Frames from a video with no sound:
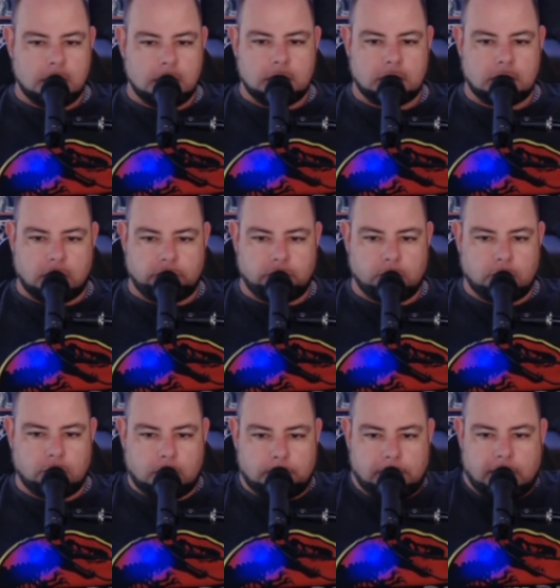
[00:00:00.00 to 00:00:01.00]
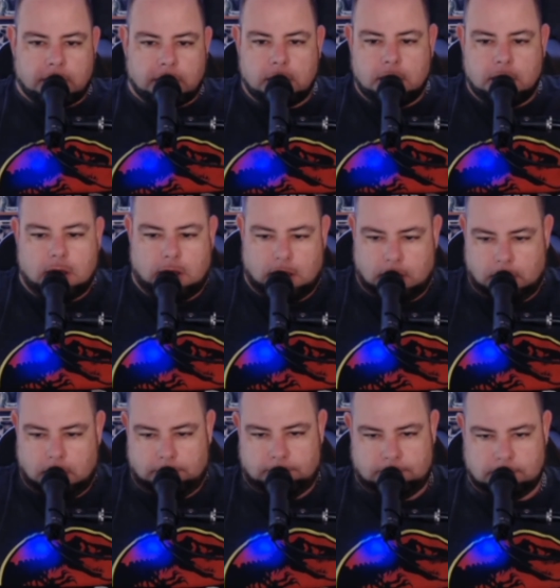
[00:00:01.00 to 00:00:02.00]
G'day everyone, welcome back.
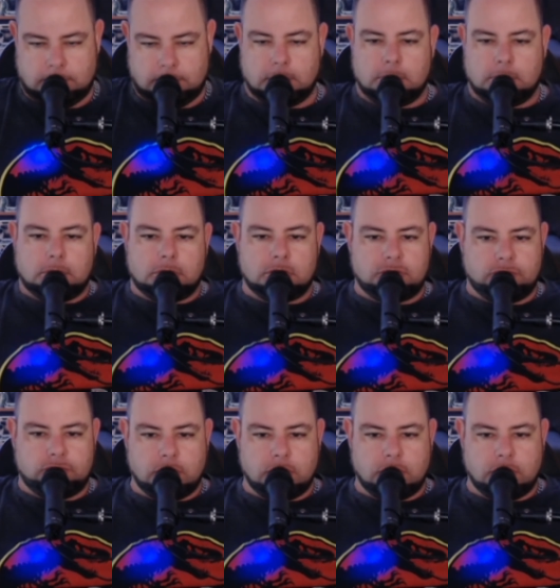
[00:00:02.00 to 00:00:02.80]
This